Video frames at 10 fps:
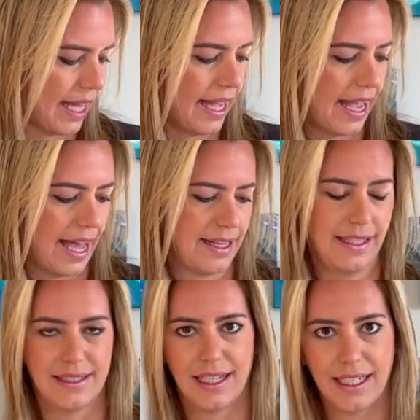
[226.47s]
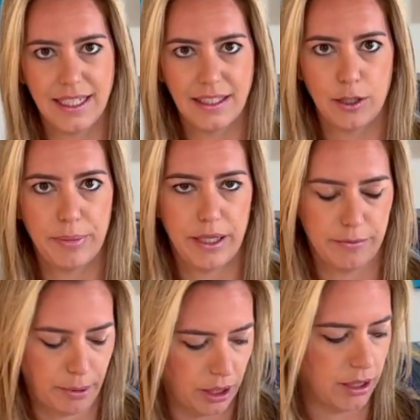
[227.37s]
I added a tiny little bit
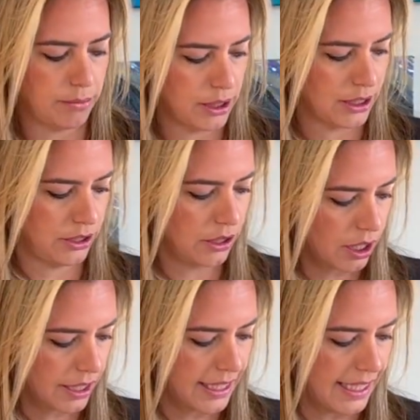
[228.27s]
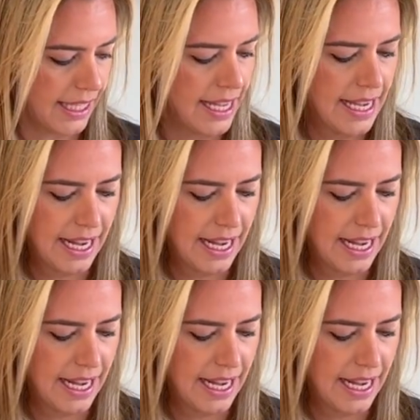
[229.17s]
of burnt umber to darken it,